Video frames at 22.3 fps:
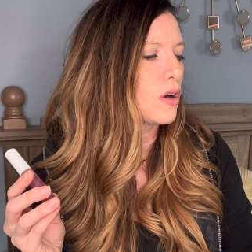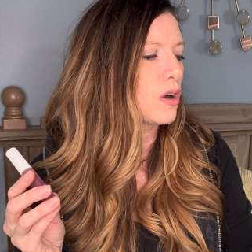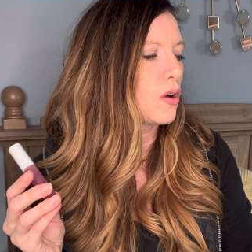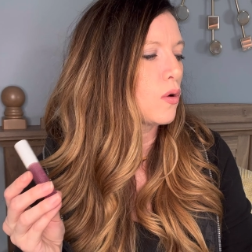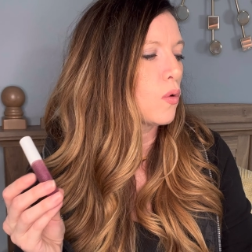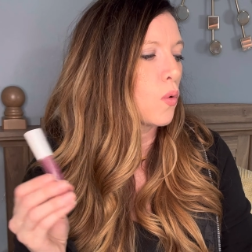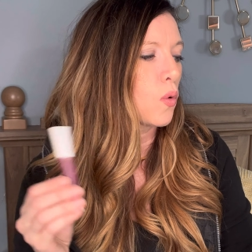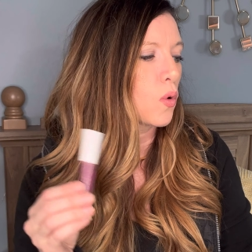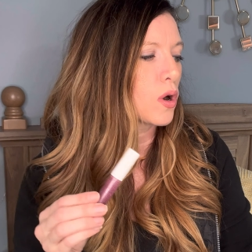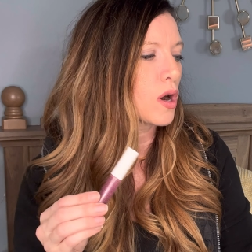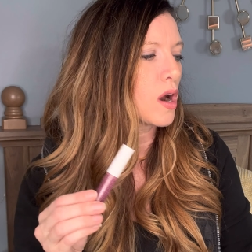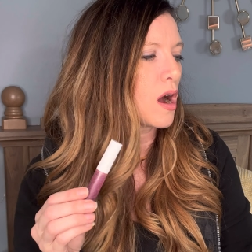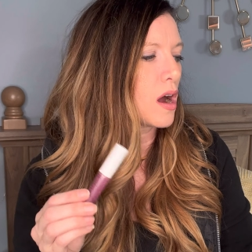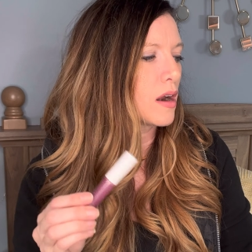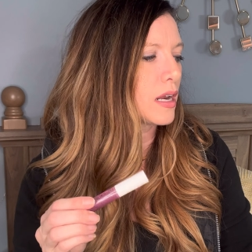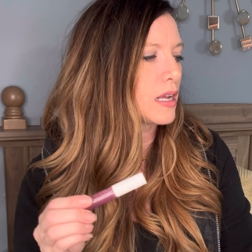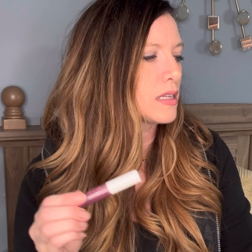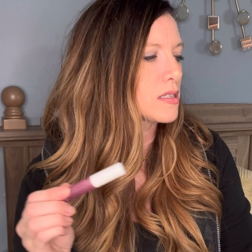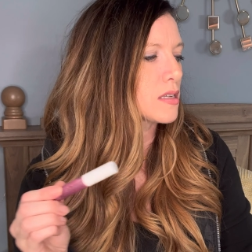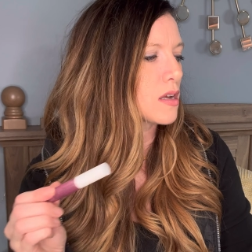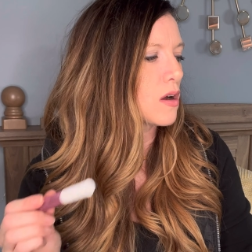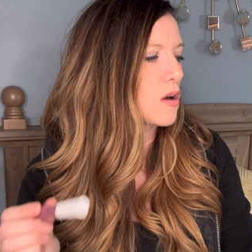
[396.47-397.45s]
or on
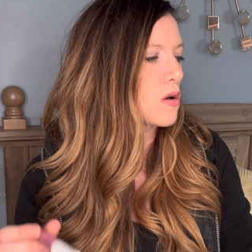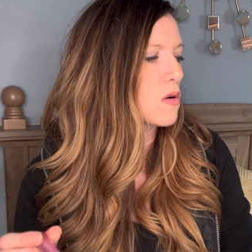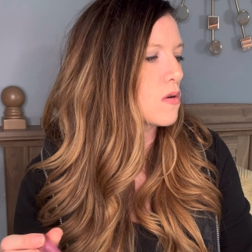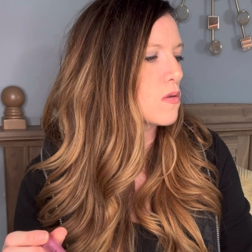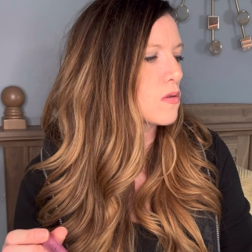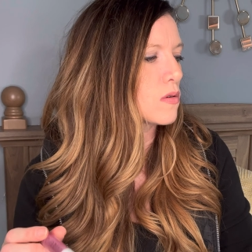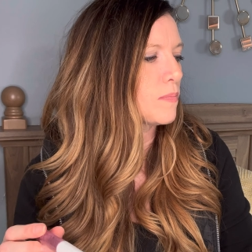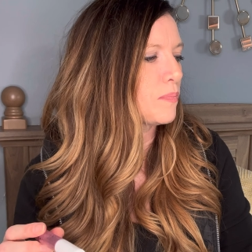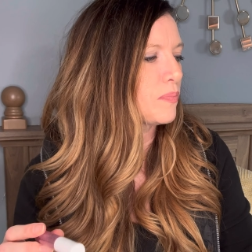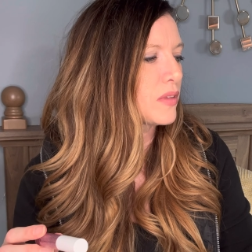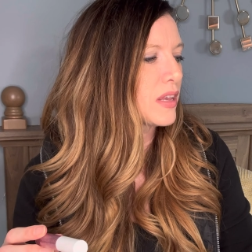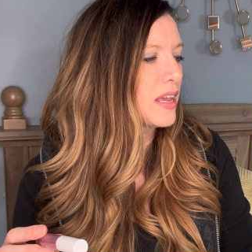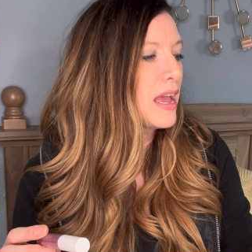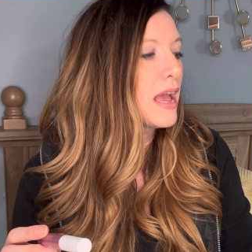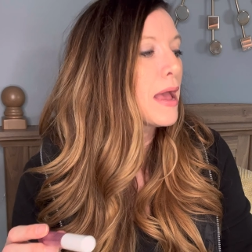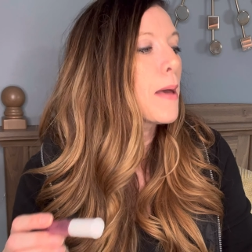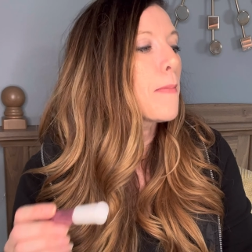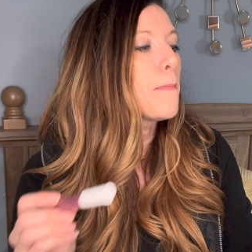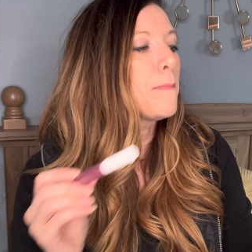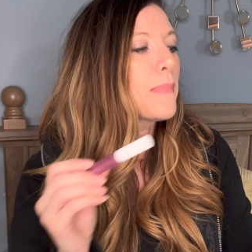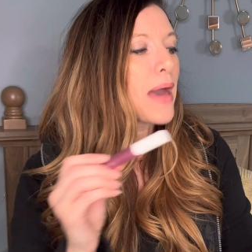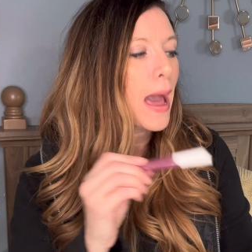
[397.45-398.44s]
its own.
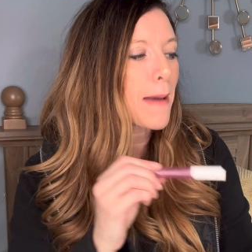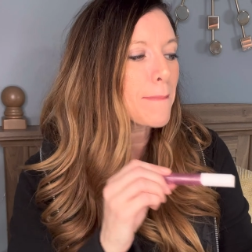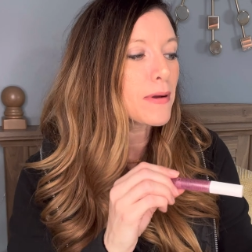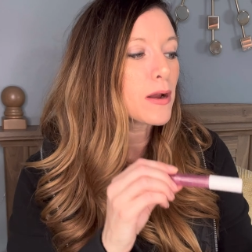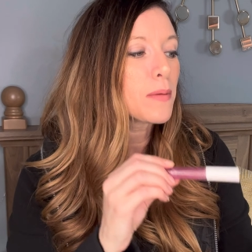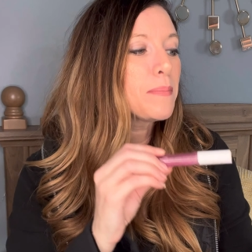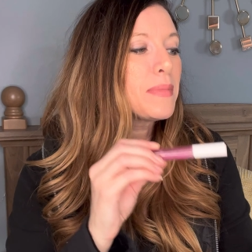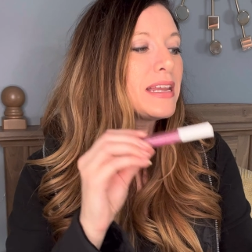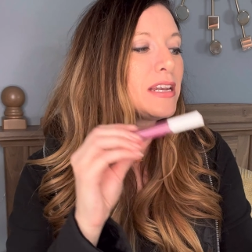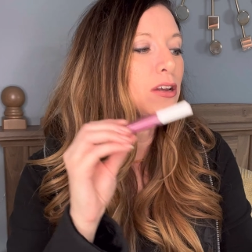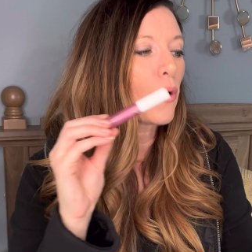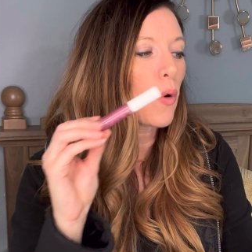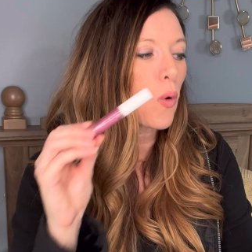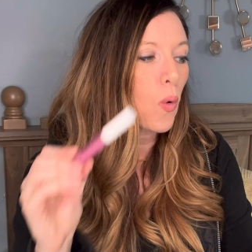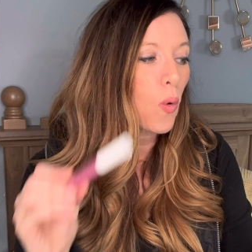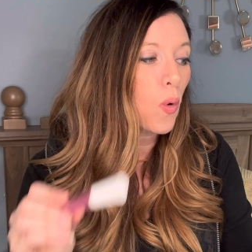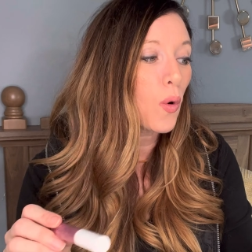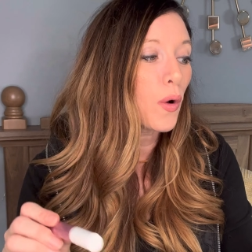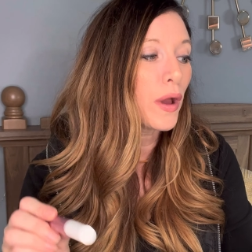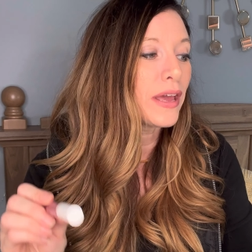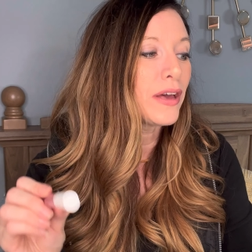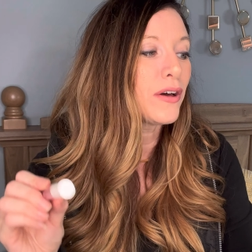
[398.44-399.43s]
Peppermint
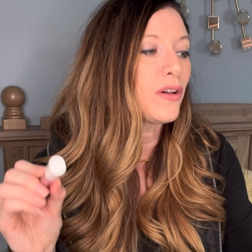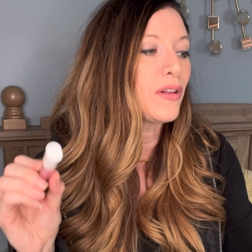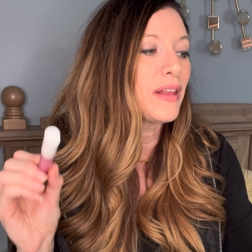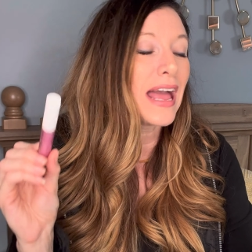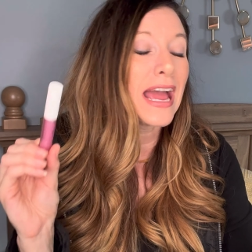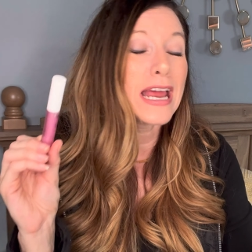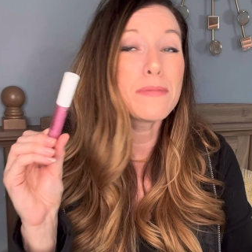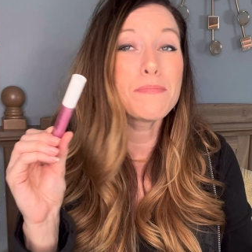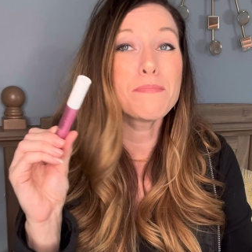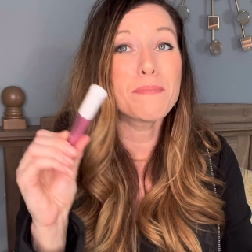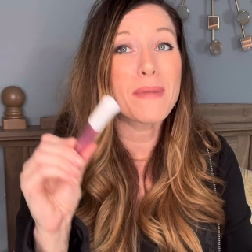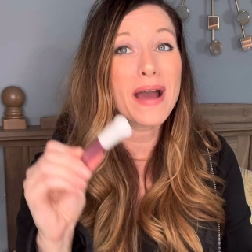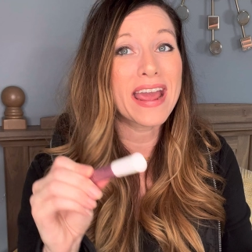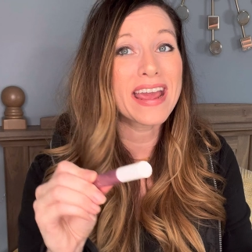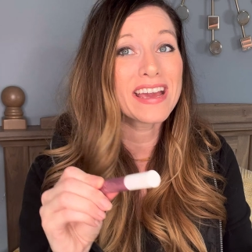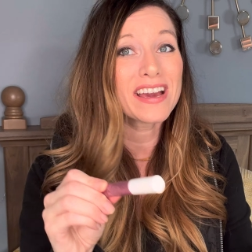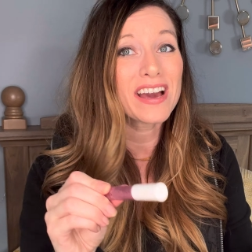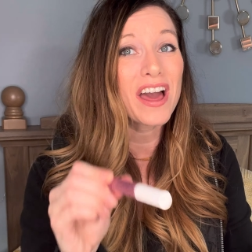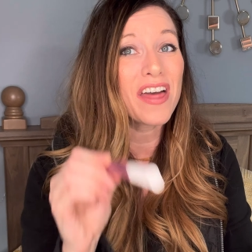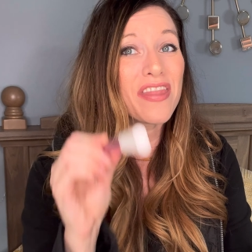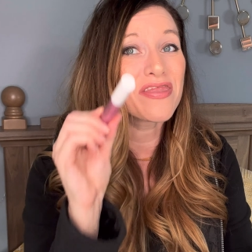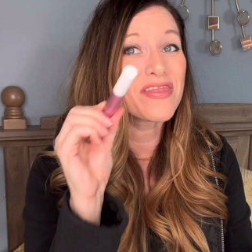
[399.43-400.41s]
oil and
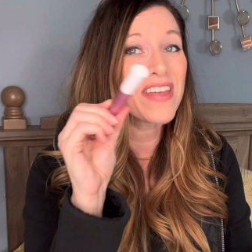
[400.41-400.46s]
mica.